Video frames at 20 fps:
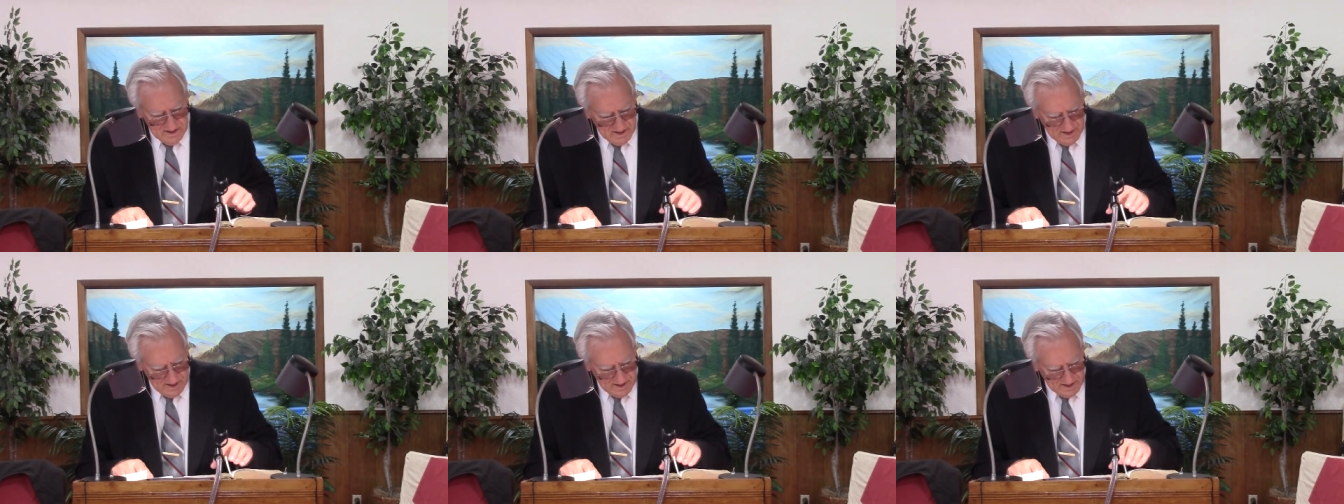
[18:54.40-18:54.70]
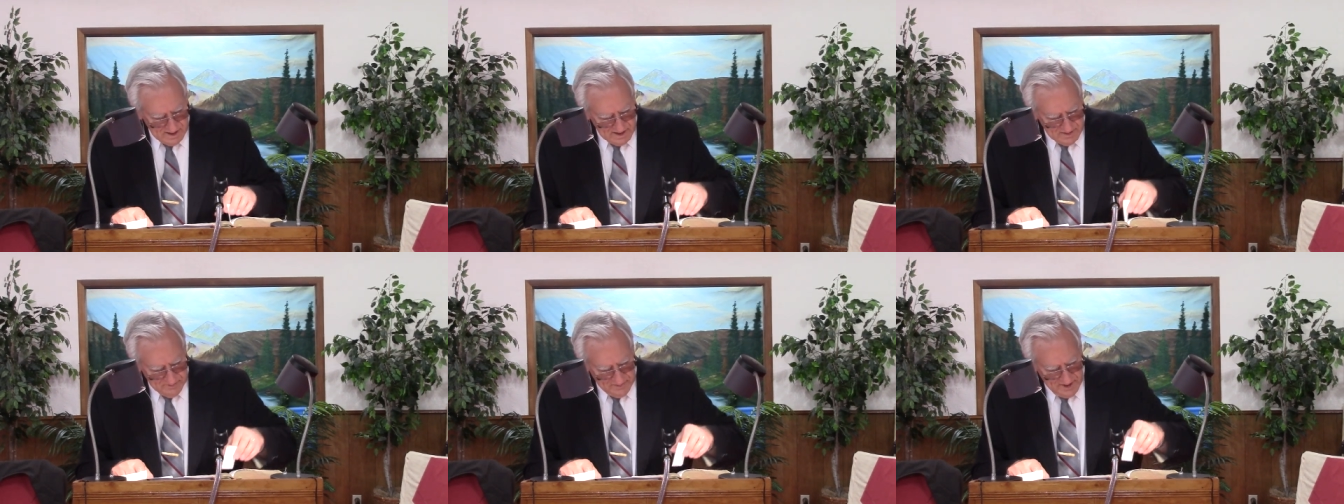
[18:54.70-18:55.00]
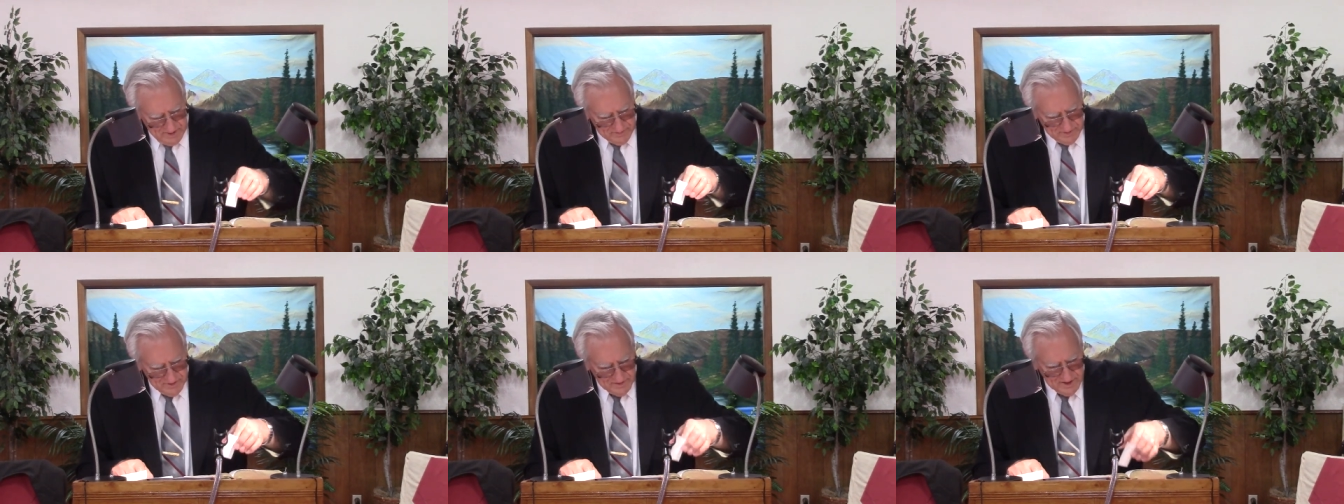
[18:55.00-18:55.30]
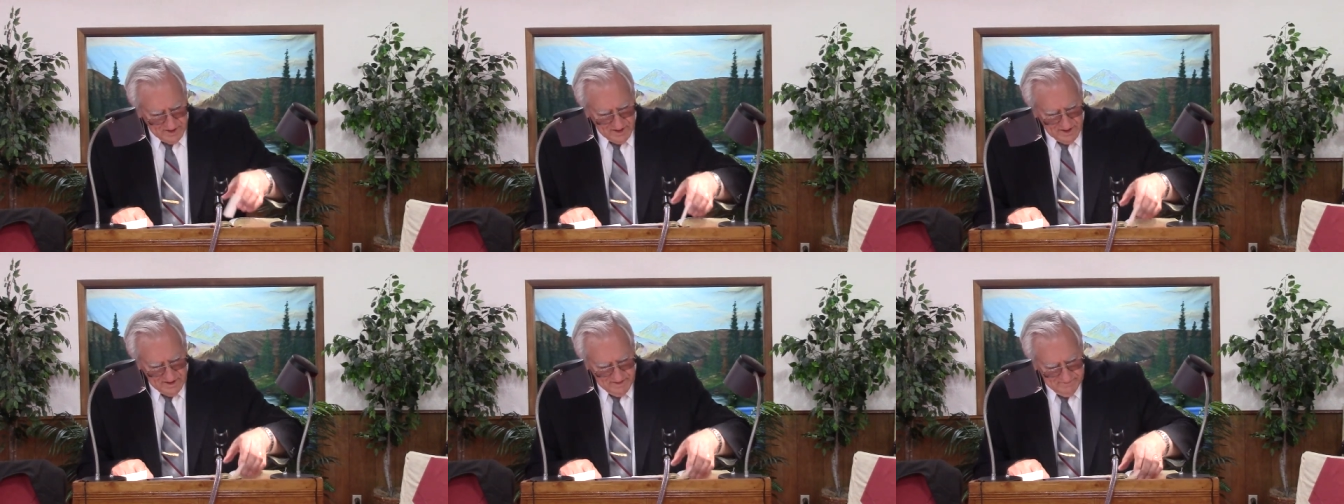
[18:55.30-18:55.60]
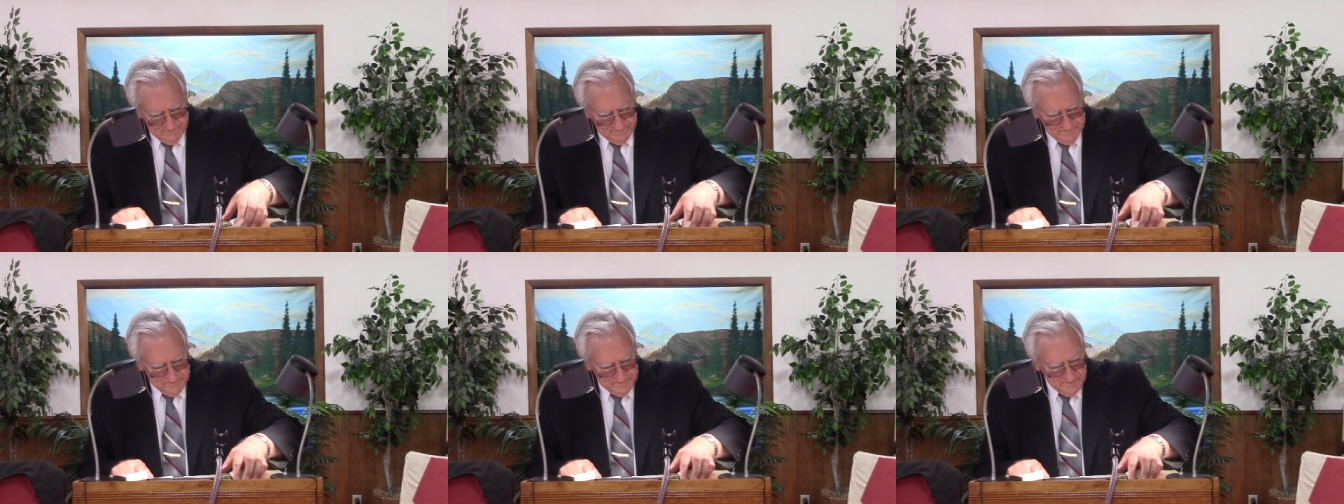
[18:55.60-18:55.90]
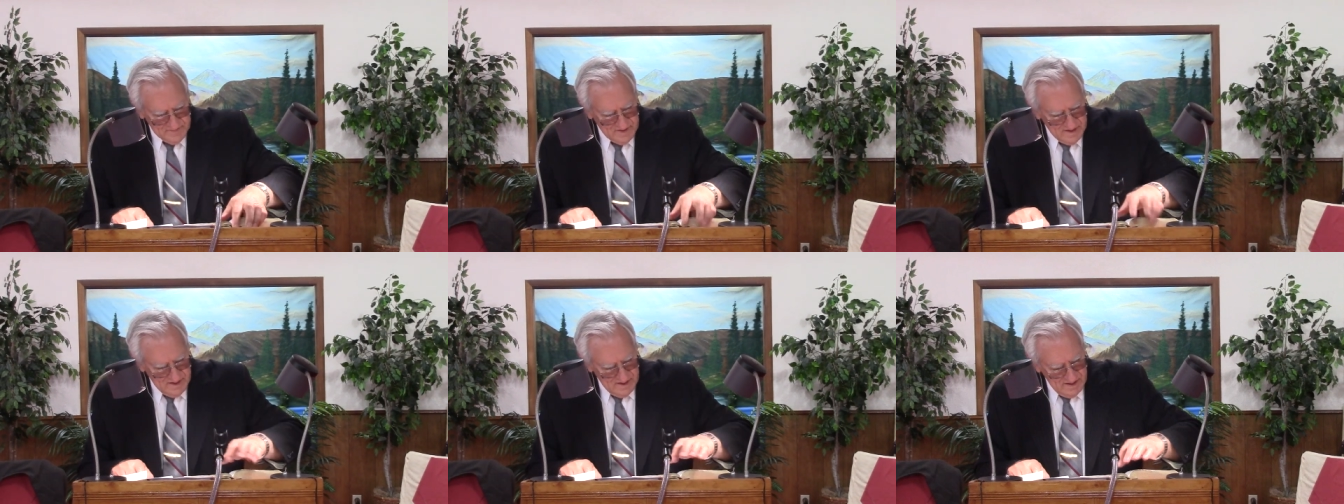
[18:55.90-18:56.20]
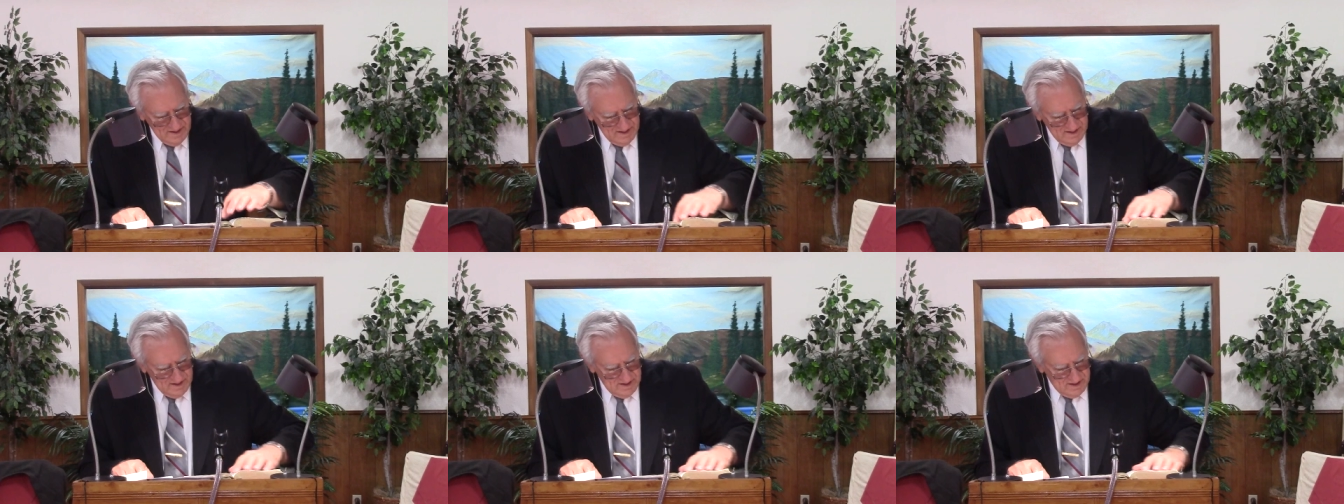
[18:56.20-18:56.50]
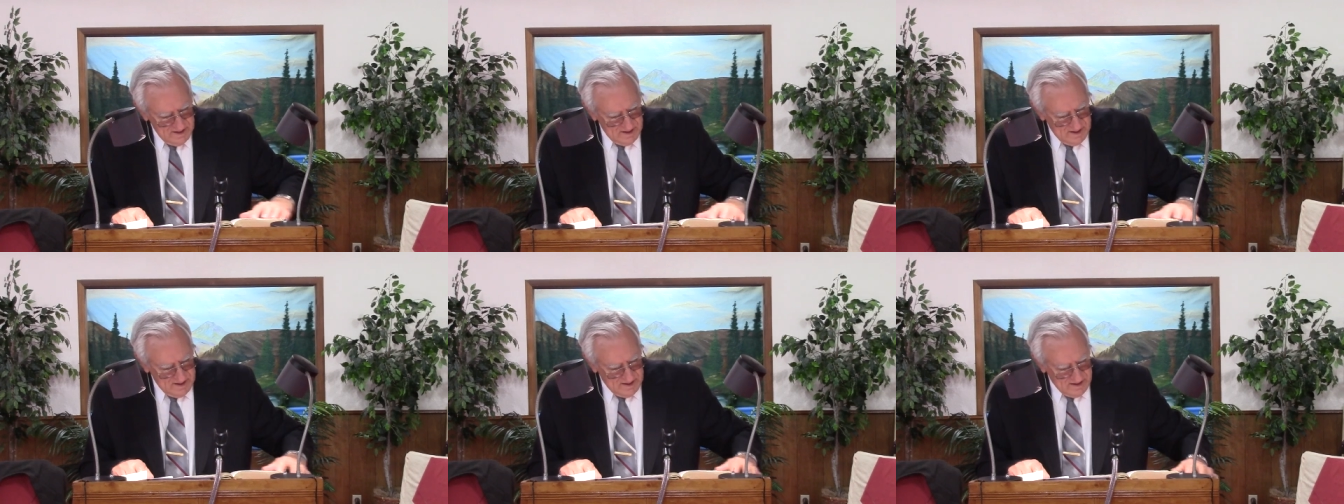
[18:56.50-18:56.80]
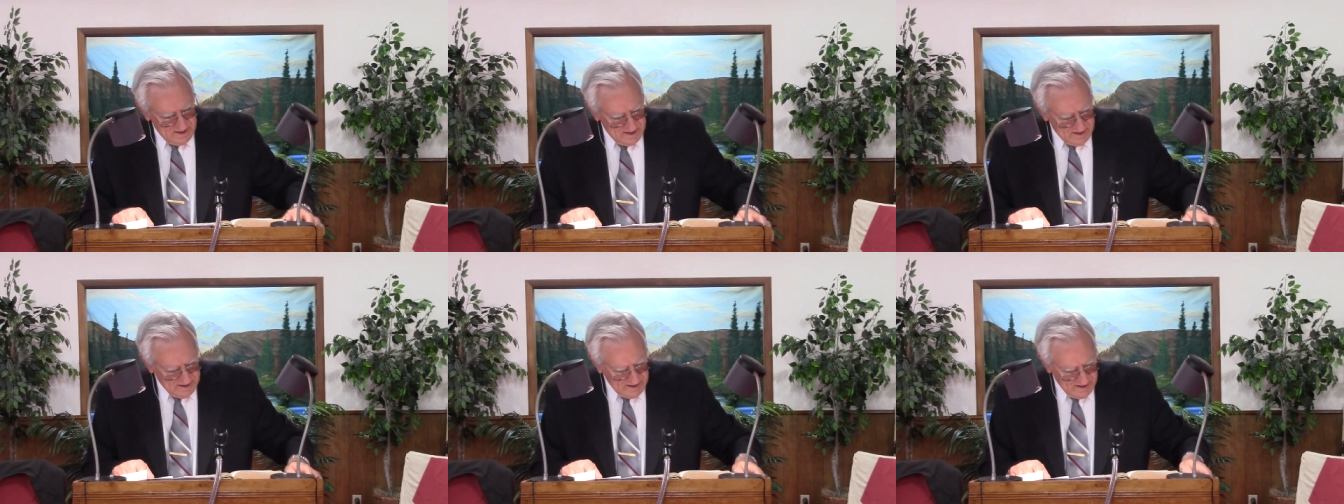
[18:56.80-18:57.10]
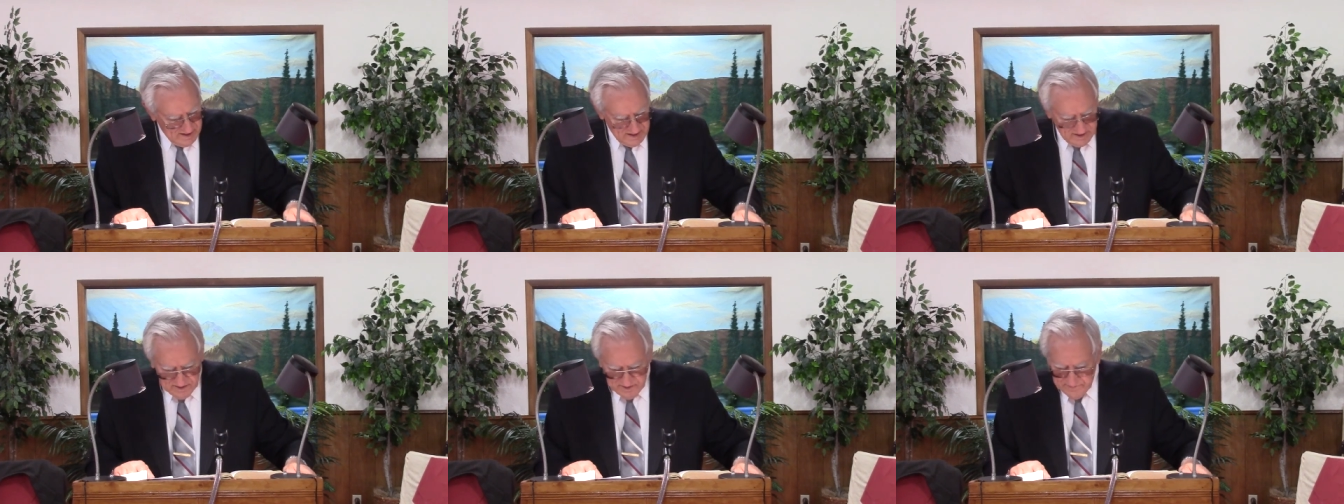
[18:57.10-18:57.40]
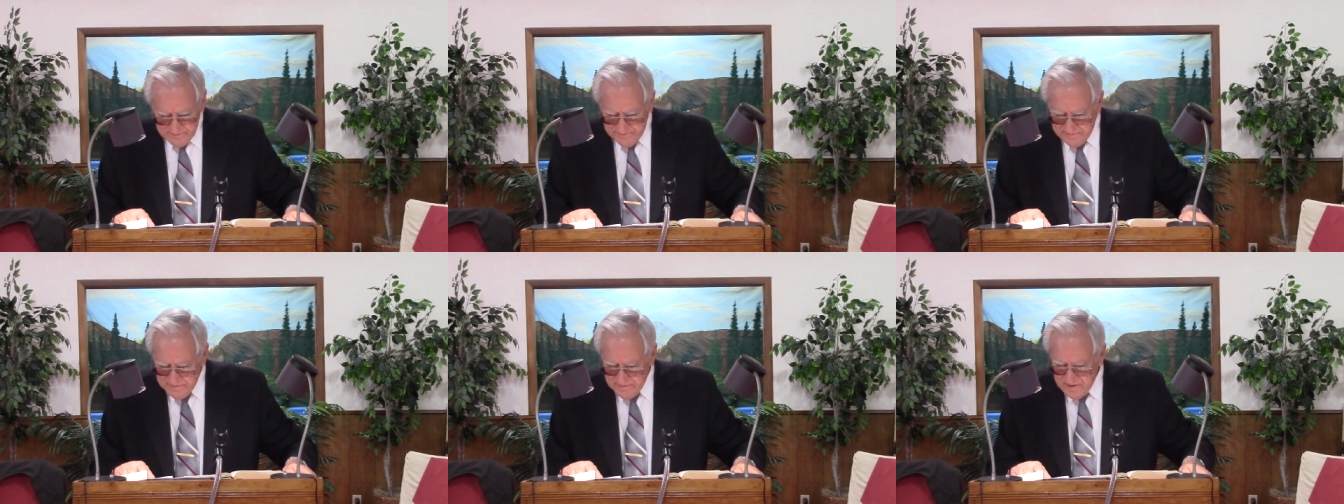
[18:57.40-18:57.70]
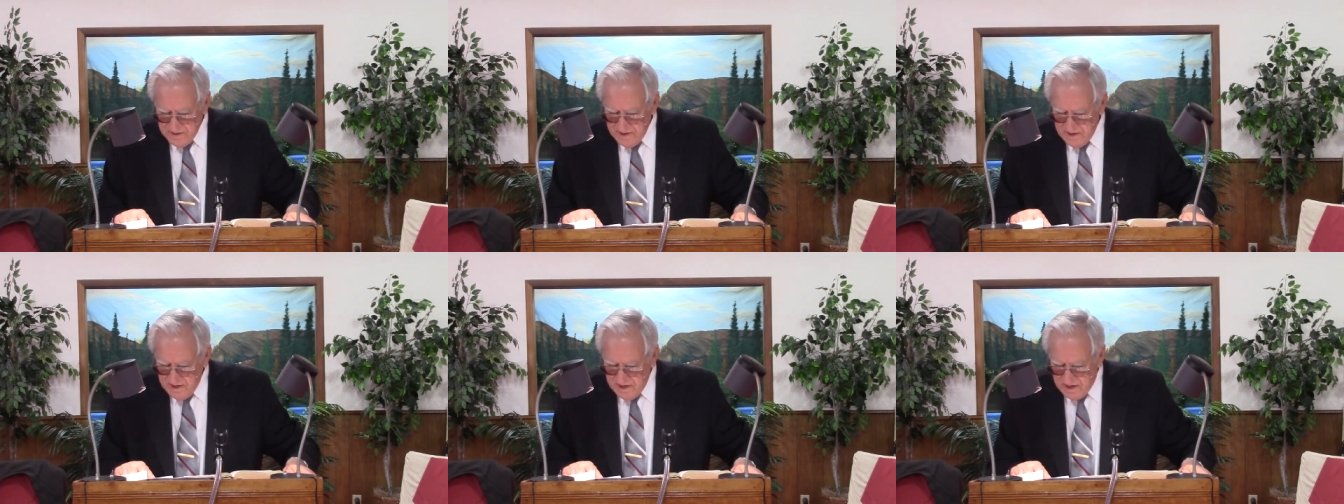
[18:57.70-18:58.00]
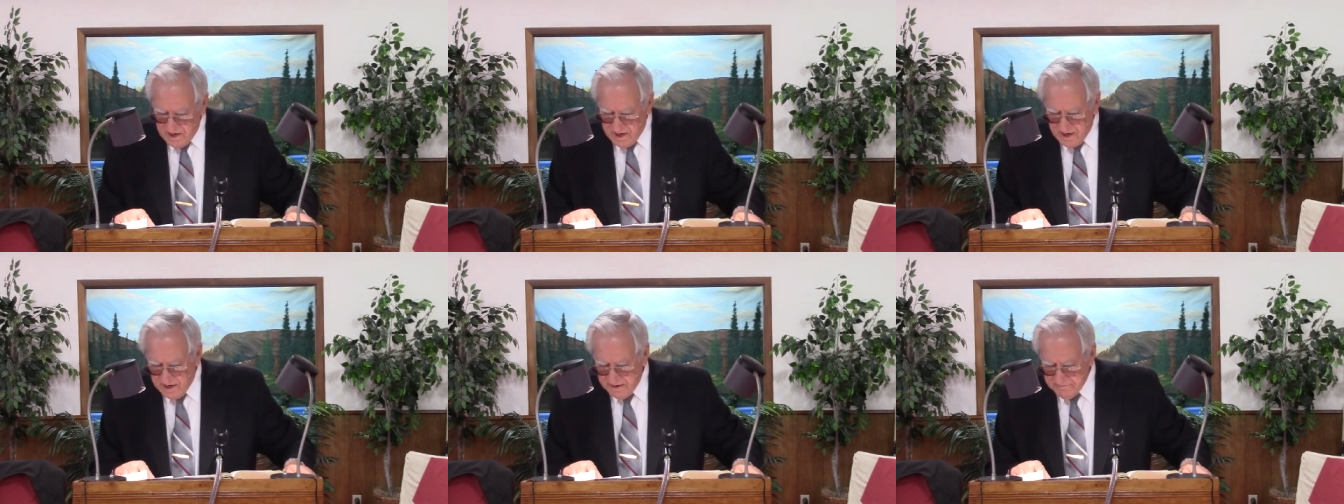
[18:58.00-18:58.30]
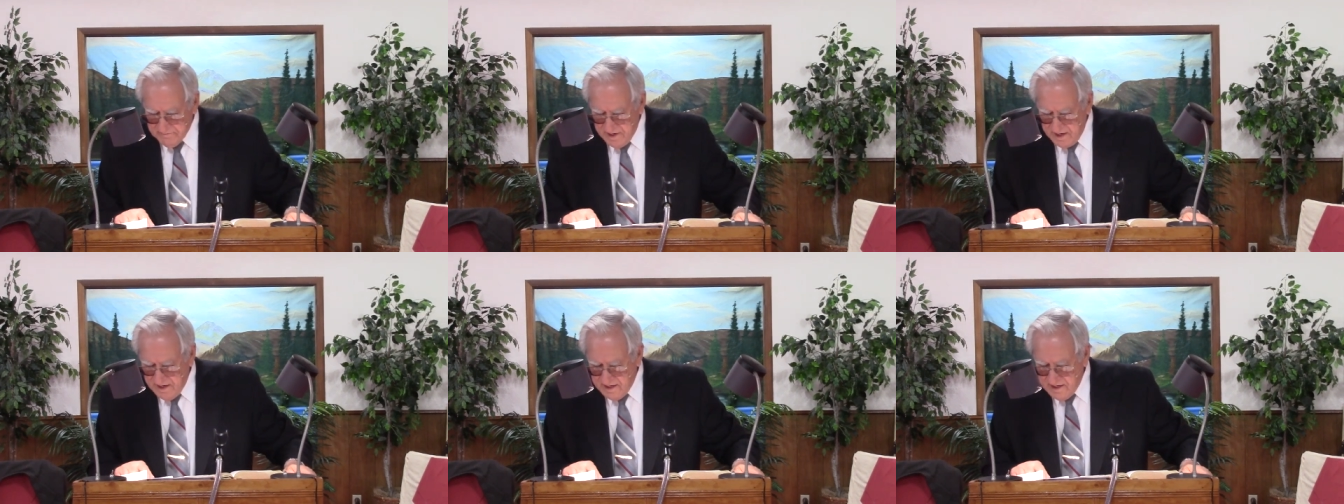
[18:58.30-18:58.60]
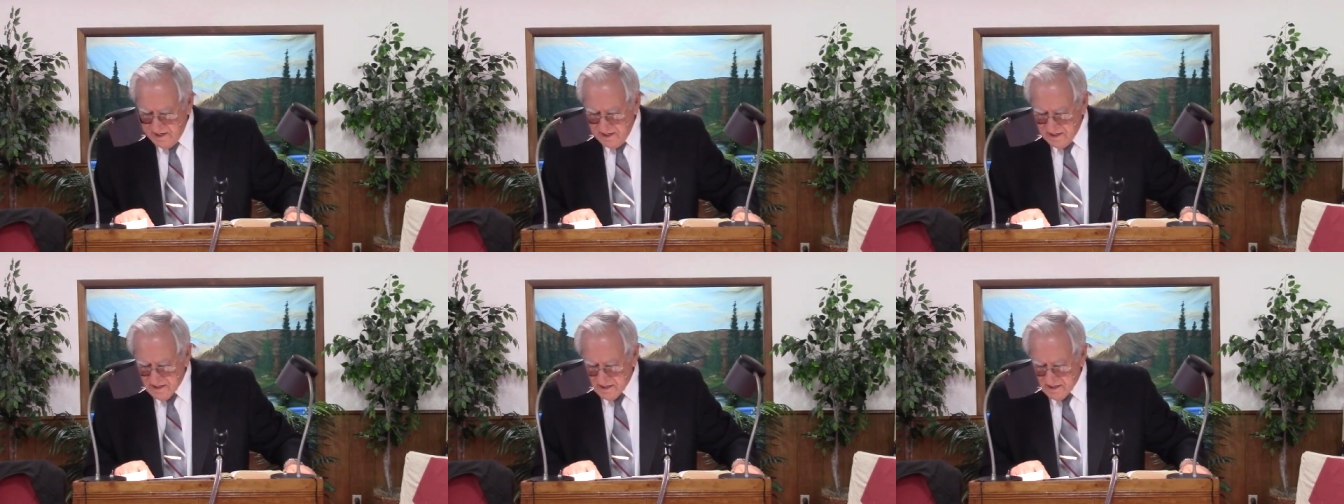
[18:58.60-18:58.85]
I got a paper there. Now, I may need